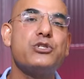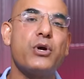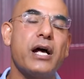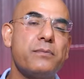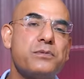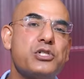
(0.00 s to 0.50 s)
to
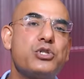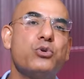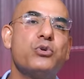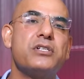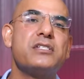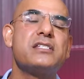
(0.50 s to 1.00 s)
help
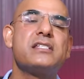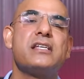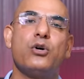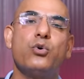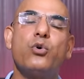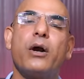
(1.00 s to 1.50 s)
students
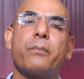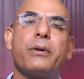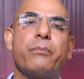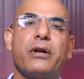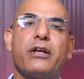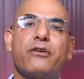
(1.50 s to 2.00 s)
who are
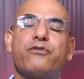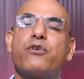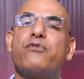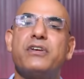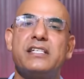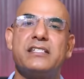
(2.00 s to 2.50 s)
preparing for
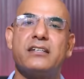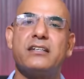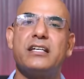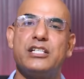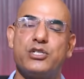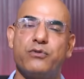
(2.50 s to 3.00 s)
visa
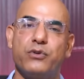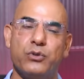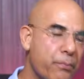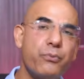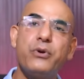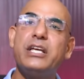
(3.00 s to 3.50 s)
interview.
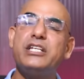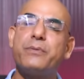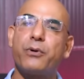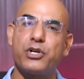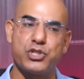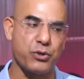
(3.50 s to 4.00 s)

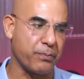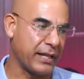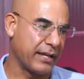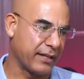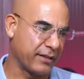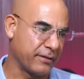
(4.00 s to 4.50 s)
Pre-departure
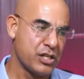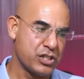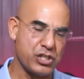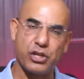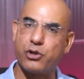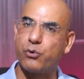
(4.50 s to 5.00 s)
planning,
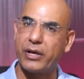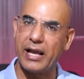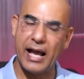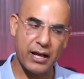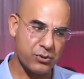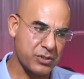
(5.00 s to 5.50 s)
securing
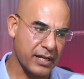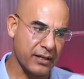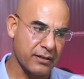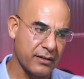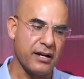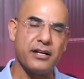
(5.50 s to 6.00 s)

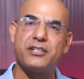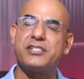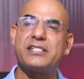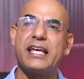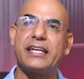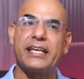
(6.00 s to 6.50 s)
housing,
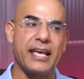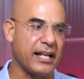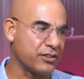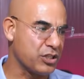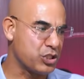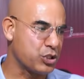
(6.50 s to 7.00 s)
understanding
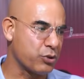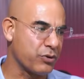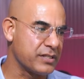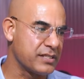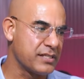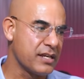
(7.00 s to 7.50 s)
health
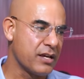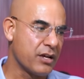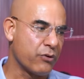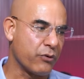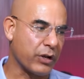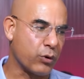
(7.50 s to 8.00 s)
insurance
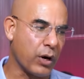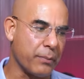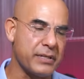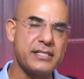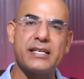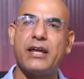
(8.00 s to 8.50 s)

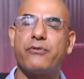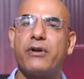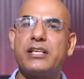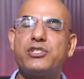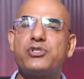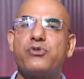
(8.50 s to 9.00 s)
requirements, and
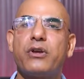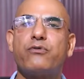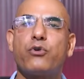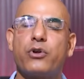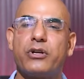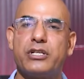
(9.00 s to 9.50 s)
registering
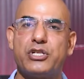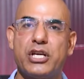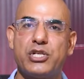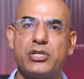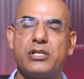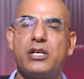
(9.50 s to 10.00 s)
for
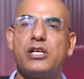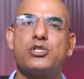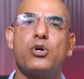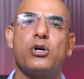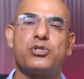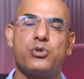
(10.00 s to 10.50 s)
orientation
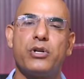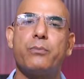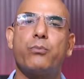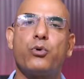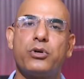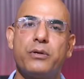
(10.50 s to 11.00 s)
is also an
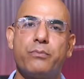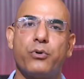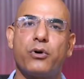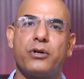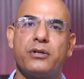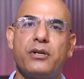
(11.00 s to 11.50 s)
important
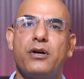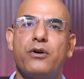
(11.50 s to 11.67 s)
part